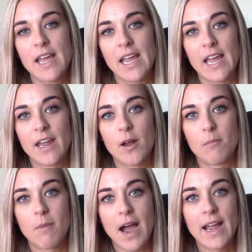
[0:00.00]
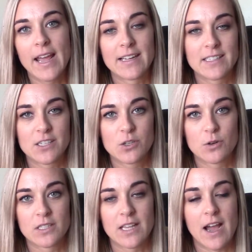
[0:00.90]
in my Etsy
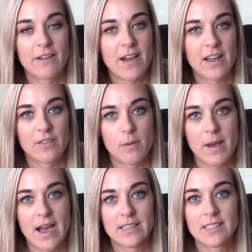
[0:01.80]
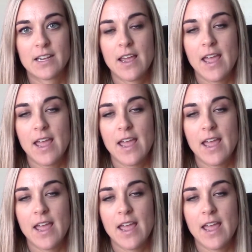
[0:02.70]
stores that I've had in the past.